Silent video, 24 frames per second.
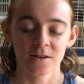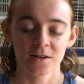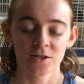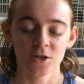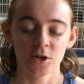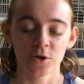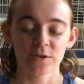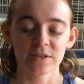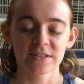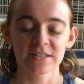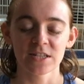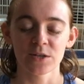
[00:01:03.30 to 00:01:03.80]

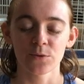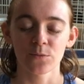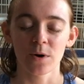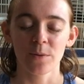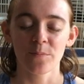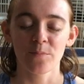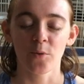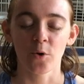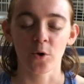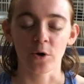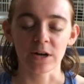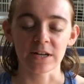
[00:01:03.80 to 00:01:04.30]
Noticing
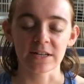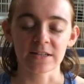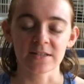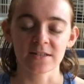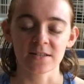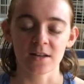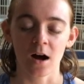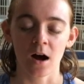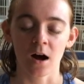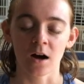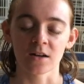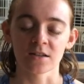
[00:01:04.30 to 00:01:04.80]
what points
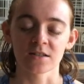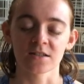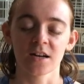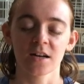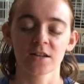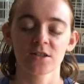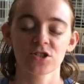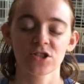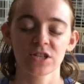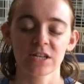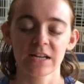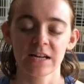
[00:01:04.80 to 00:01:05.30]
are
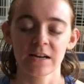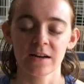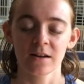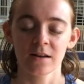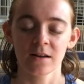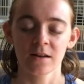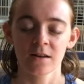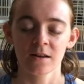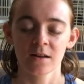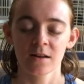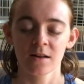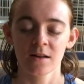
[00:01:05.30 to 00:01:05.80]
touching
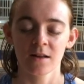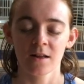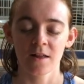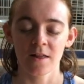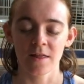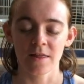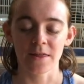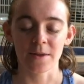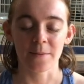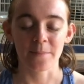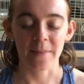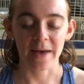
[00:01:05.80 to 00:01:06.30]

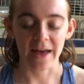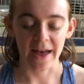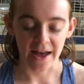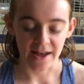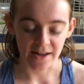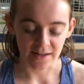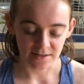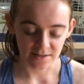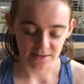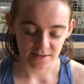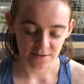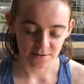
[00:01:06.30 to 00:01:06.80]
the
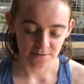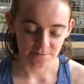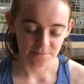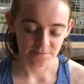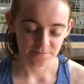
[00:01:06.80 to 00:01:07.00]
mat.